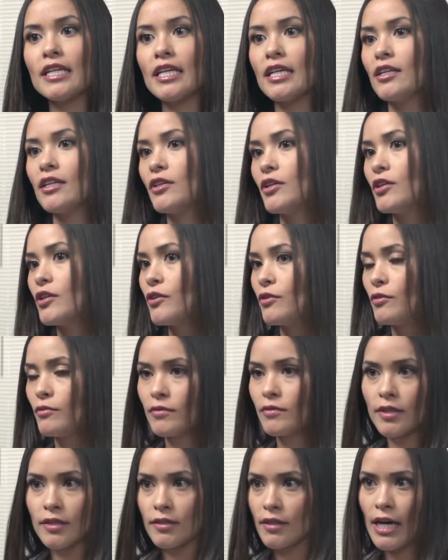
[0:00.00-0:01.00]
What is a
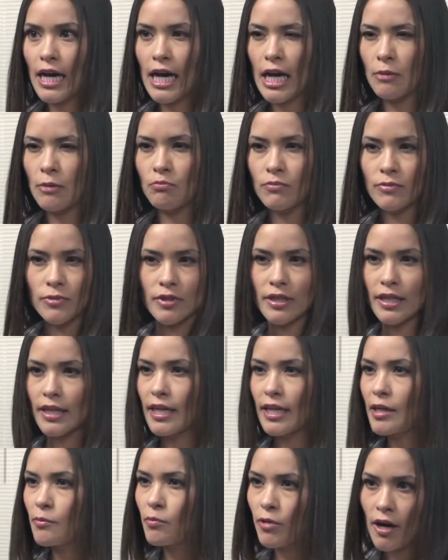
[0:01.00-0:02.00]
cortisol
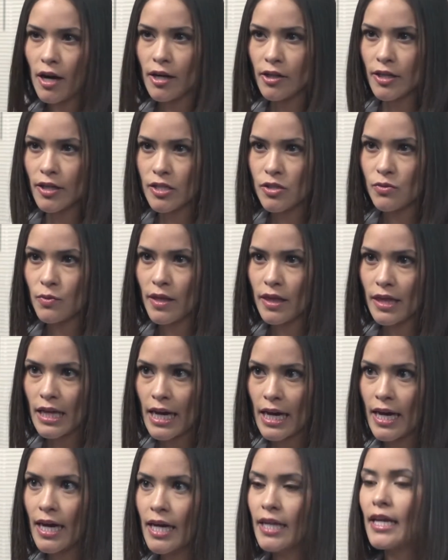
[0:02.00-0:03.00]
stimulation test?
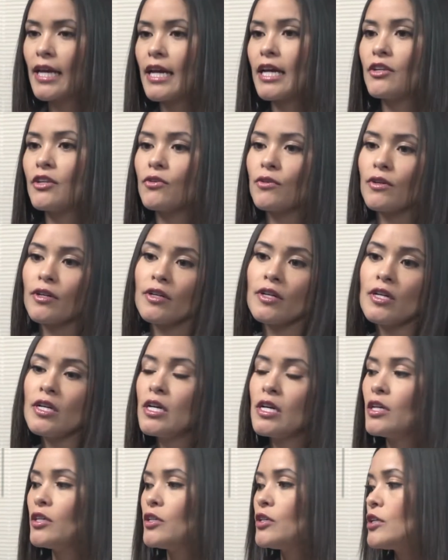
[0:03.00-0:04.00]
A
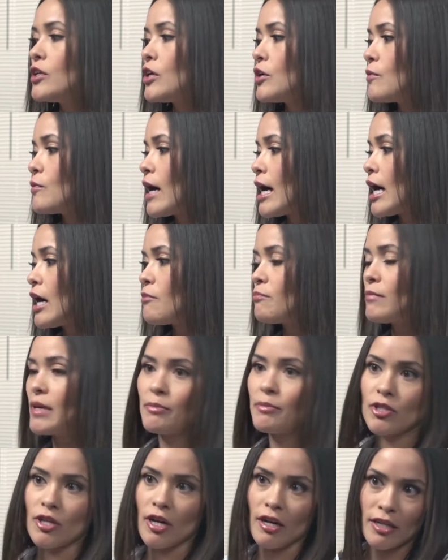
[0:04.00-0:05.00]
cortisol stimulation
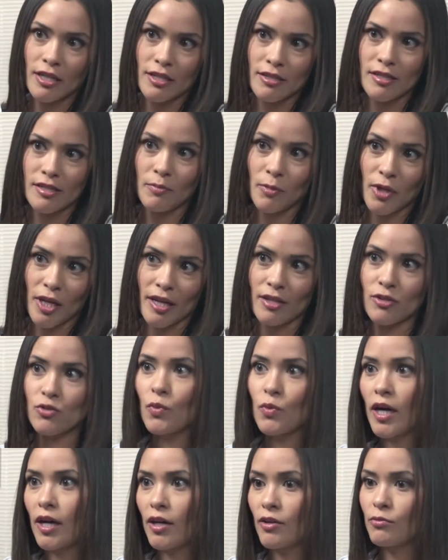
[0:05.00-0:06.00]
test,
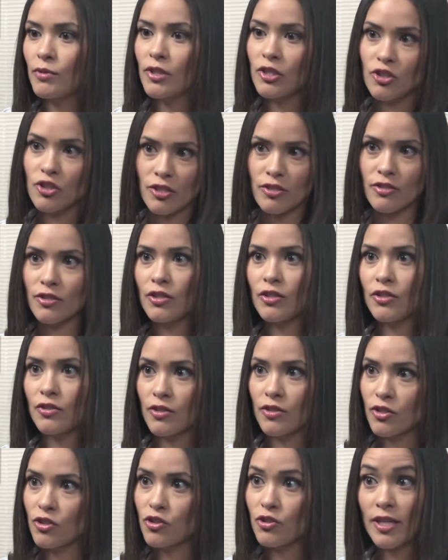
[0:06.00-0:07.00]
sometimes known as a
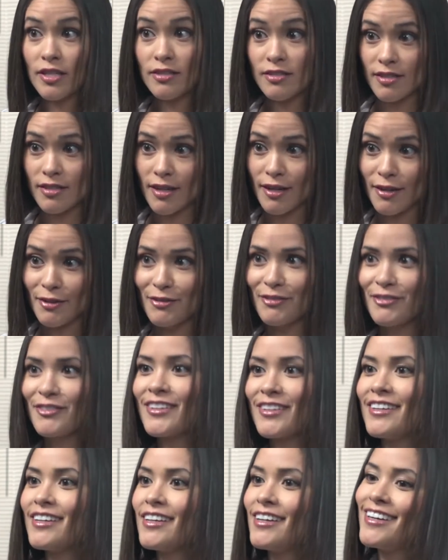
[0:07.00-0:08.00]
Synacthen test,
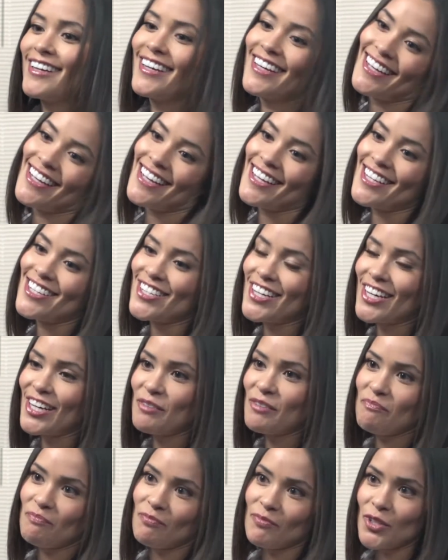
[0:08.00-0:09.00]
is used to
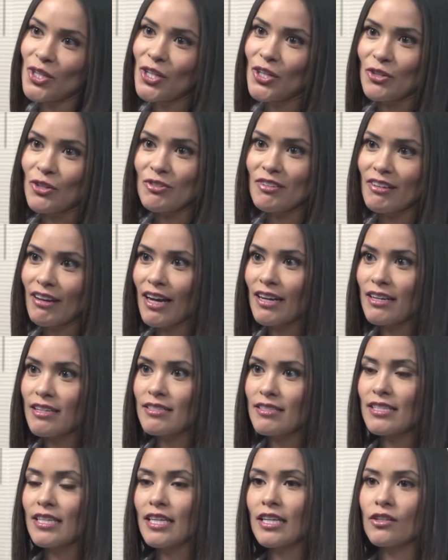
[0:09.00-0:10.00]
investigate the production
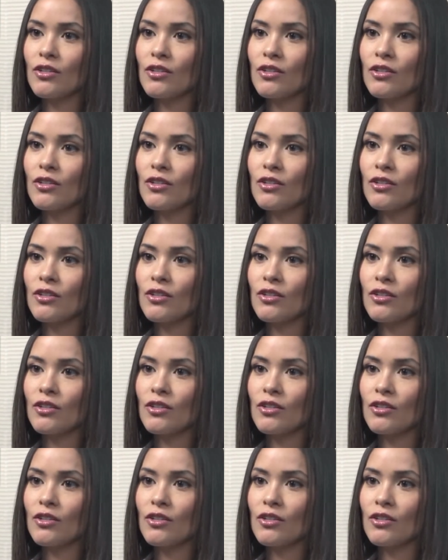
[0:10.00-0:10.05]
of the